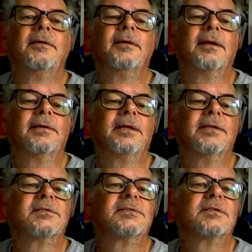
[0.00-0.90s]
And
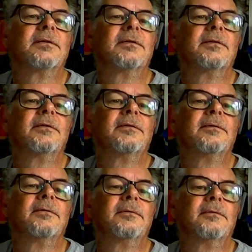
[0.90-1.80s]
let's
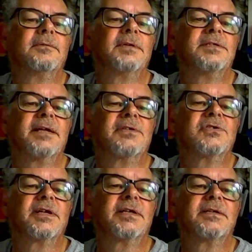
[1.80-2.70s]
attach
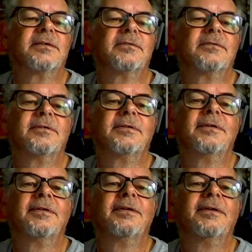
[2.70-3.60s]
that
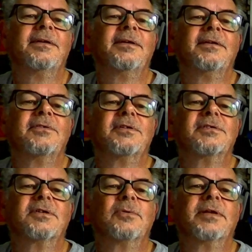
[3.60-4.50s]
just
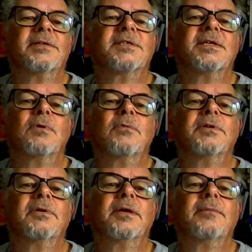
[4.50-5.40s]
so we can see what we're doing,